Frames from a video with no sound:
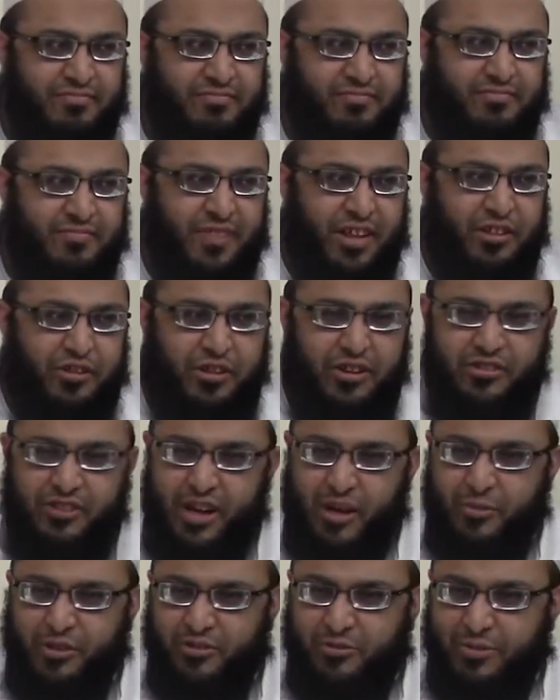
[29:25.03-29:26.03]
And the reason
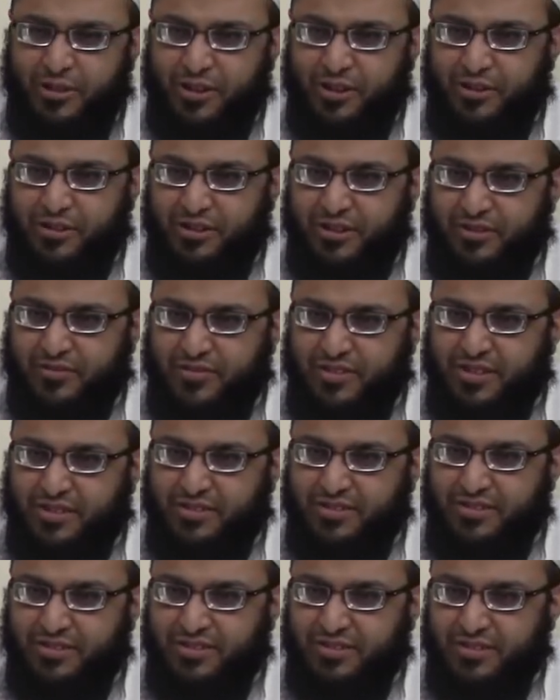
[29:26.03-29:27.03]
I'm explaining all of
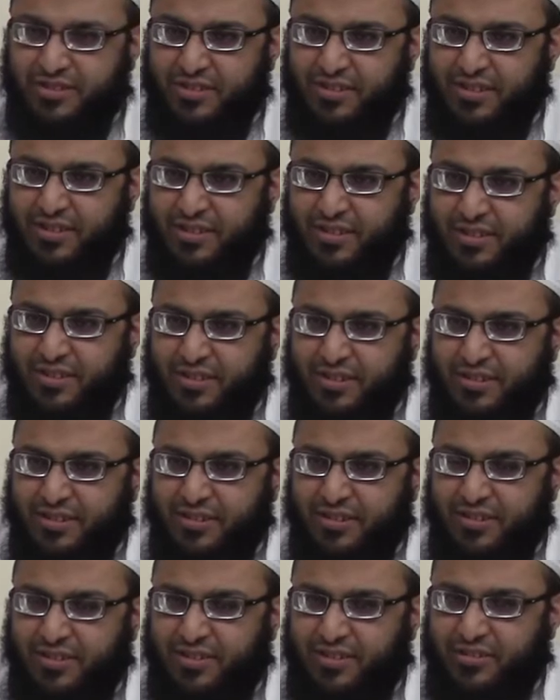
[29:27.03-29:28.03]
this
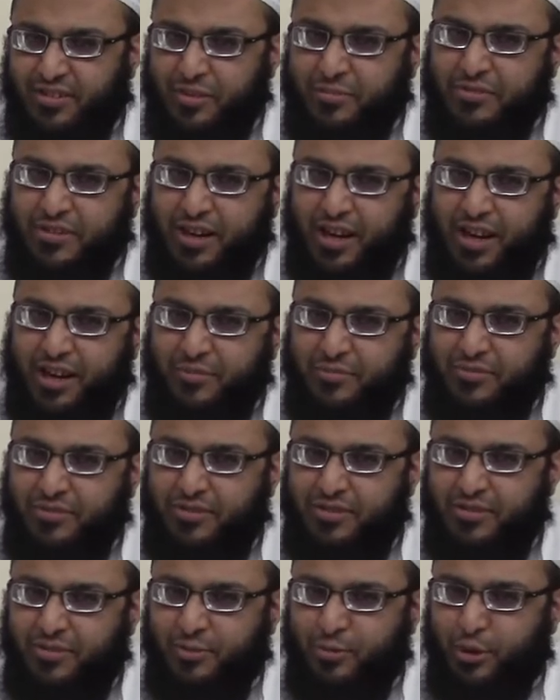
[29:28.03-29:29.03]
is that
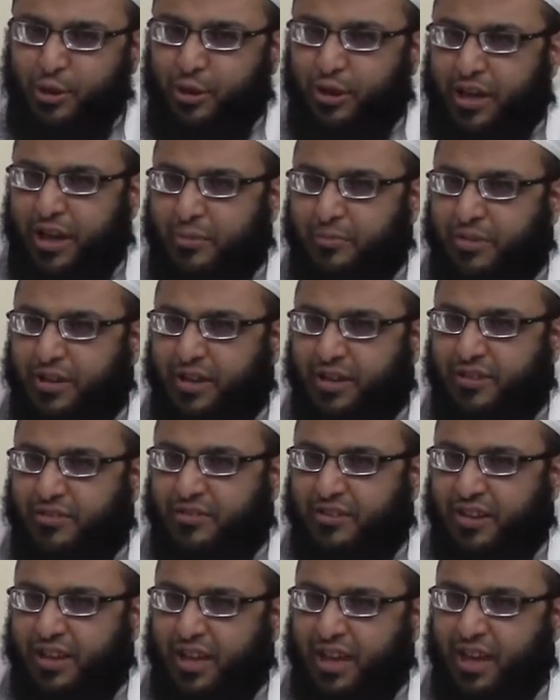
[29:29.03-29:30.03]
sometimes we look at being a
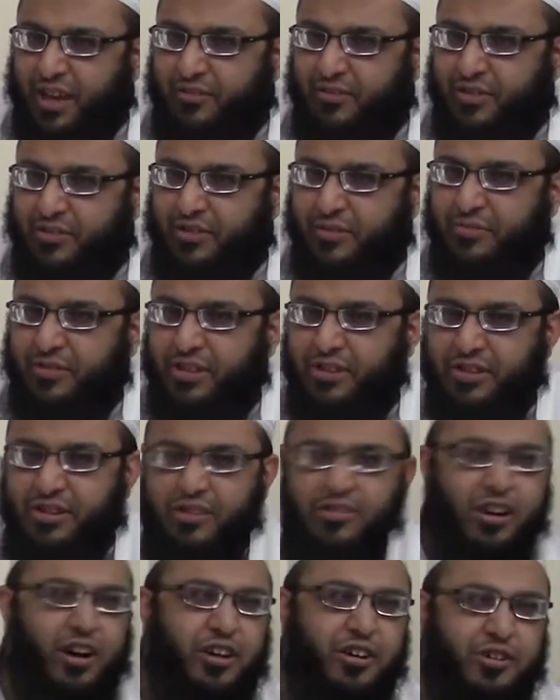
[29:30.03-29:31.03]
slave as something
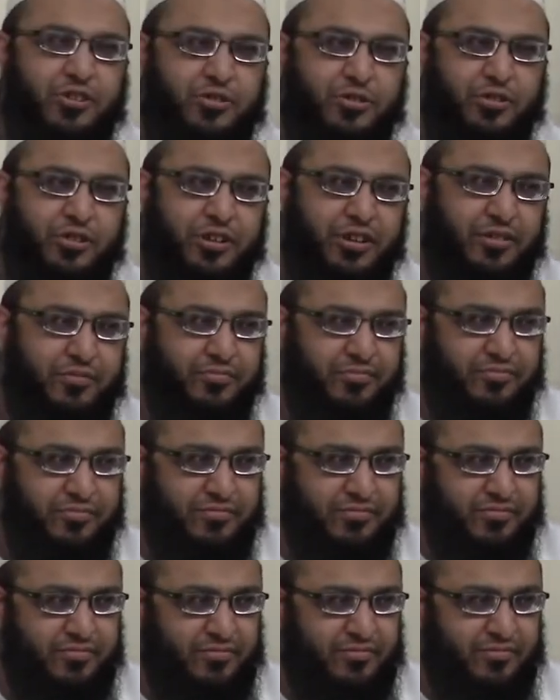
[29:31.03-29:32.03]
derogatory,
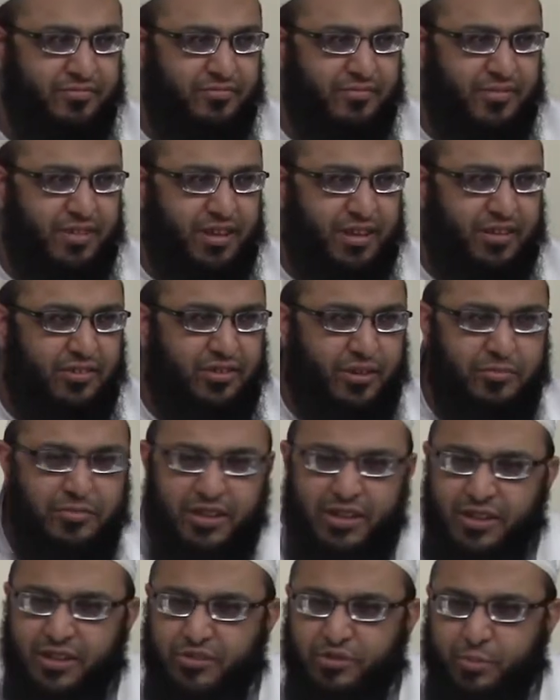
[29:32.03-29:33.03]
as
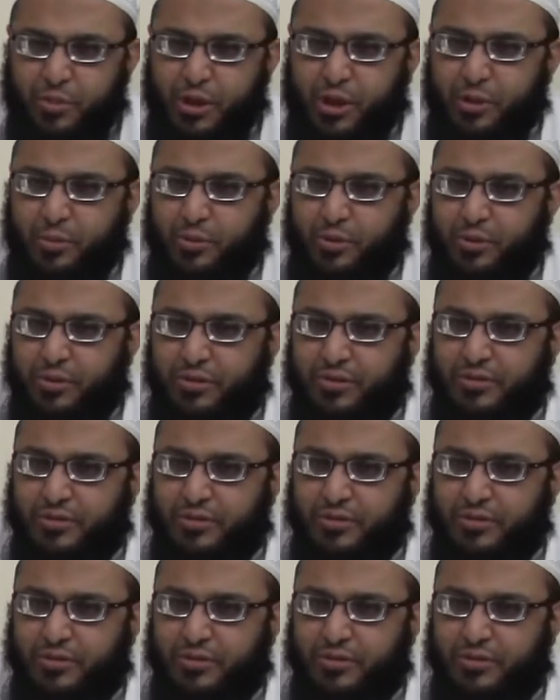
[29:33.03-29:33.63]
something despicable.